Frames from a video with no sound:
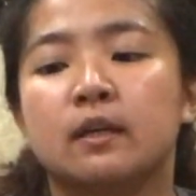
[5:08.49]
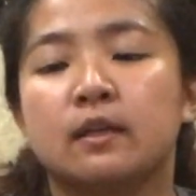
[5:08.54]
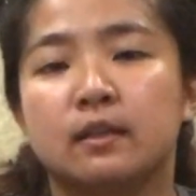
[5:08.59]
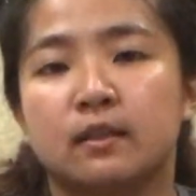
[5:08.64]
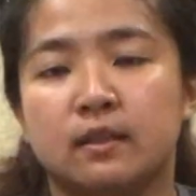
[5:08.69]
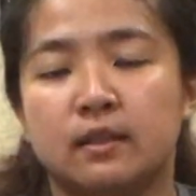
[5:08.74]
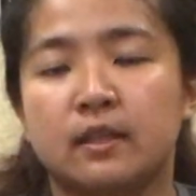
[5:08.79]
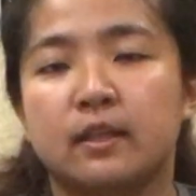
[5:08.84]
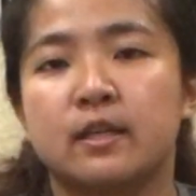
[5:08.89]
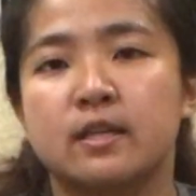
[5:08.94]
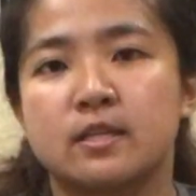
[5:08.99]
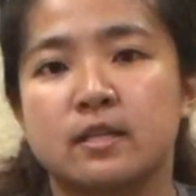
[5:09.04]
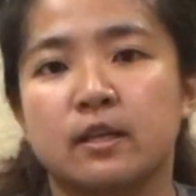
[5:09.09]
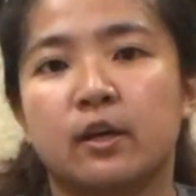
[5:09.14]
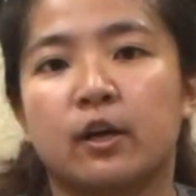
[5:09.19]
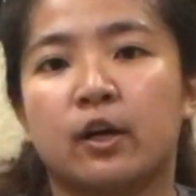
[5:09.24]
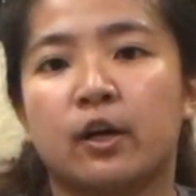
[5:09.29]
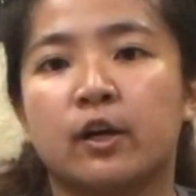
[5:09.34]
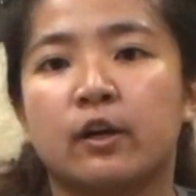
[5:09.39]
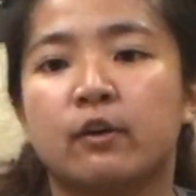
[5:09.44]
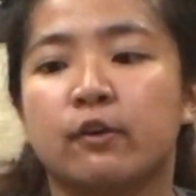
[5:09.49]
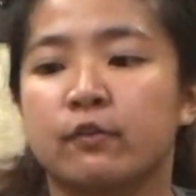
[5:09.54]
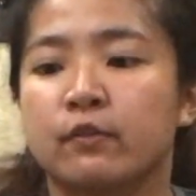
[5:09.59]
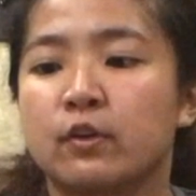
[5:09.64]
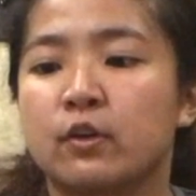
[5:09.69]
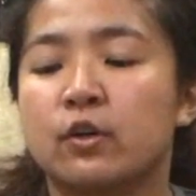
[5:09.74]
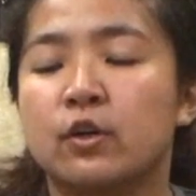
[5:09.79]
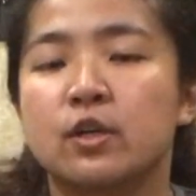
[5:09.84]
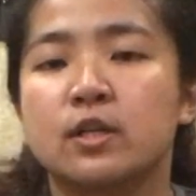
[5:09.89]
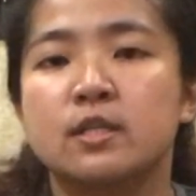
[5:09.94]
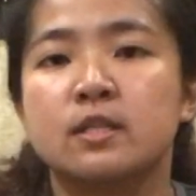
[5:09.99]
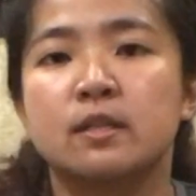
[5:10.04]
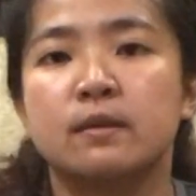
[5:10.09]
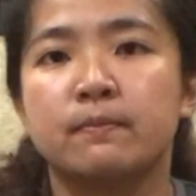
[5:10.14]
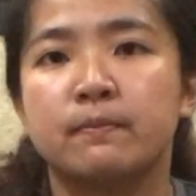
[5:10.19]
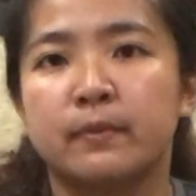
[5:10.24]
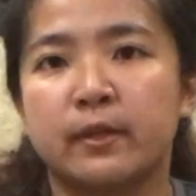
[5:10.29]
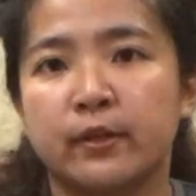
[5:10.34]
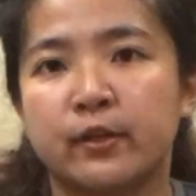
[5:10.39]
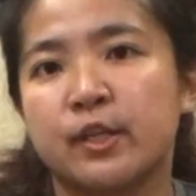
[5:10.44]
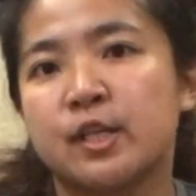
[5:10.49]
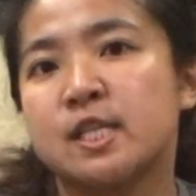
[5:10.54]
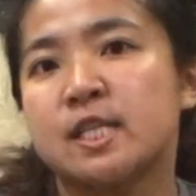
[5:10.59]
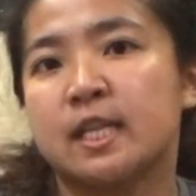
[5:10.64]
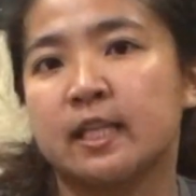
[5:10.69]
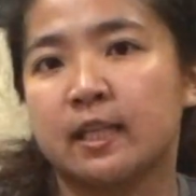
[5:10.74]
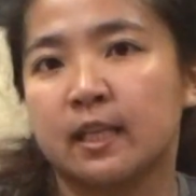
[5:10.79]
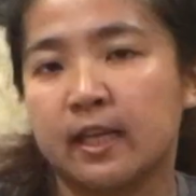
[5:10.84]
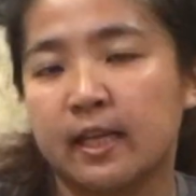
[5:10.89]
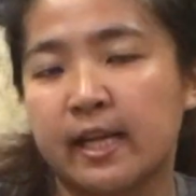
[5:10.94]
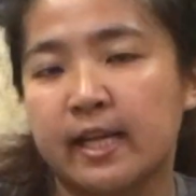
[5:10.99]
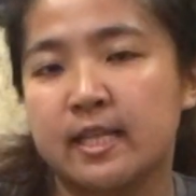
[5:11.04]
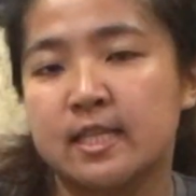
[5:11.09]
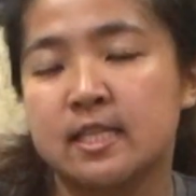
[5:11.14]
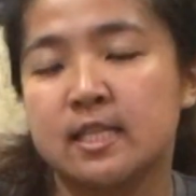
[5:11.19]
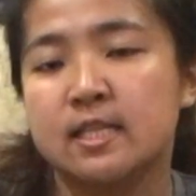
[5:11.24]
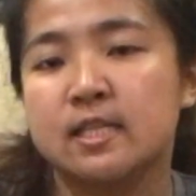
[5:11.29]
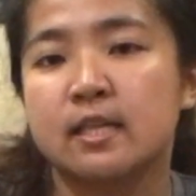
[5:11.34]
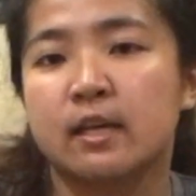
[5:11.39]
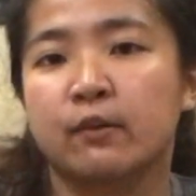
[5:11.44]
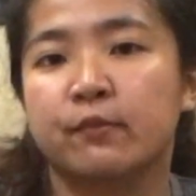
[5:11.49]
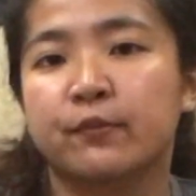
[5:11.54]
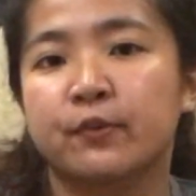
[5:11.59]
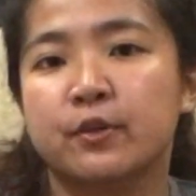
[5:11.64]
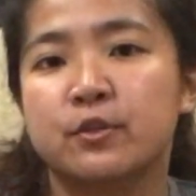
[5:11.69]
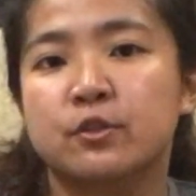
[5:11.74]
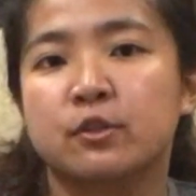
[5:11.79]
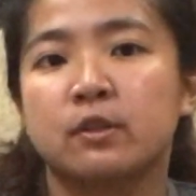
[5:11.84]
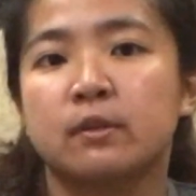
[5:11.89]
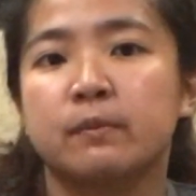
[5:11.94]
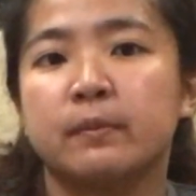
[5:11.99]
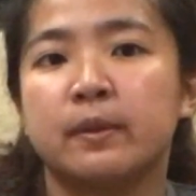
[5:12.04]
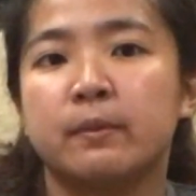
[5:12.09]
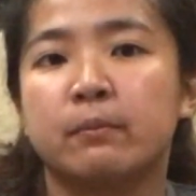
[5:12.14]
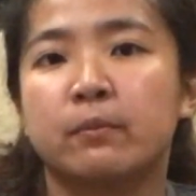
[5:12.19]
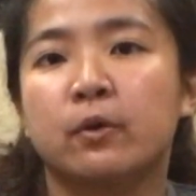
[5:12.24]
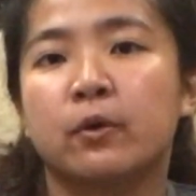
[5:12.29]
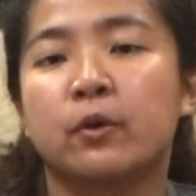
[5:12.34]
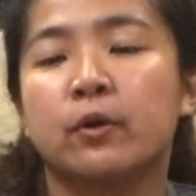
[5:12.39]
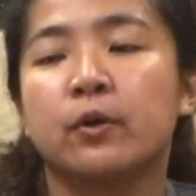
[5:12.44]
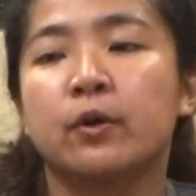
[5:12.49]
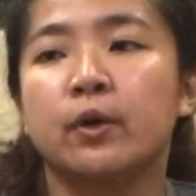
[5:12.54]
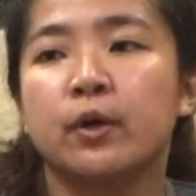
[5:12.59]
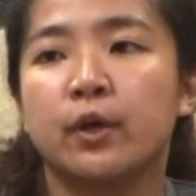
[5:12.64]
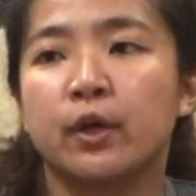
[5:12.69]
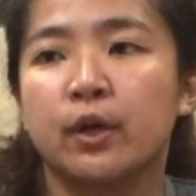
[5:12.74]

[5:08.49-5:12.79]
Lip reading: a DSLR, of course the mirrors and the lenses are of course going to be more